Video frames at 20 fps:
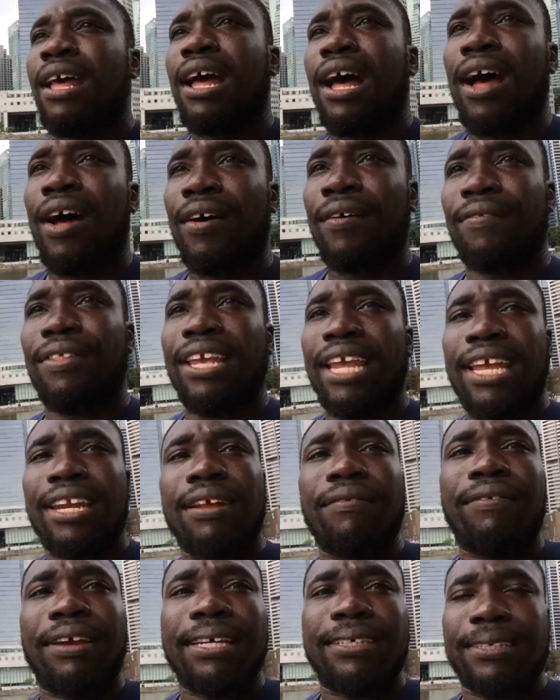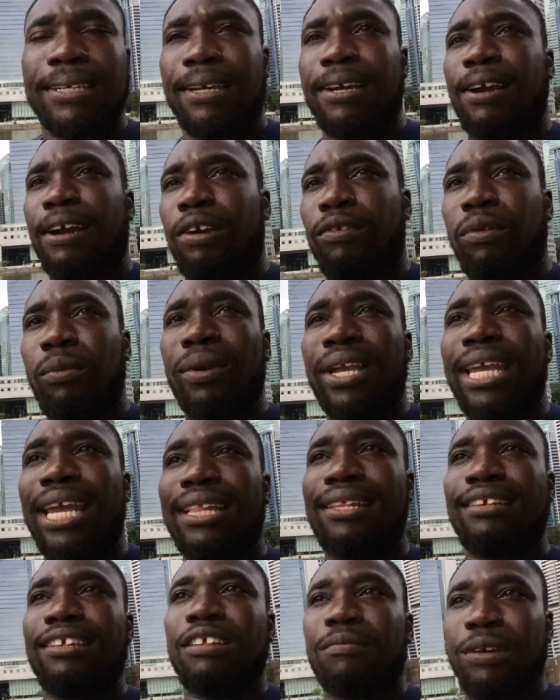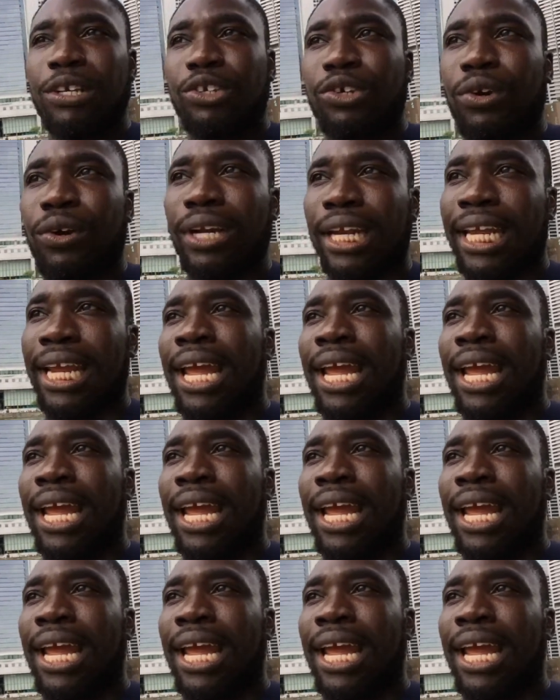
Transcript: the innovation curve, when we get to the majority.